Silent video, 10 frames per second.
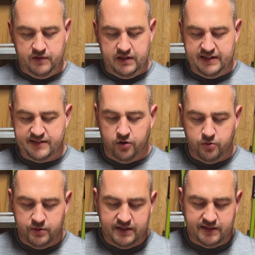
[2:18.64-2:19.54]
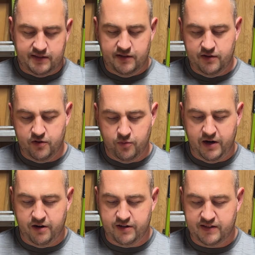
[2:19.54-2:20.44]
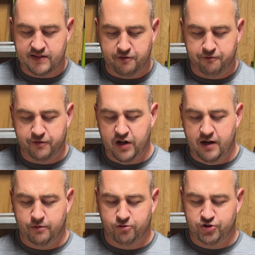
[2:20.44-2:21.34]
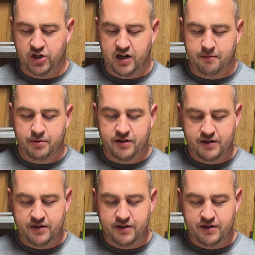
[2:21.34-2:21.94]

And as always, Wera does a phenomenal job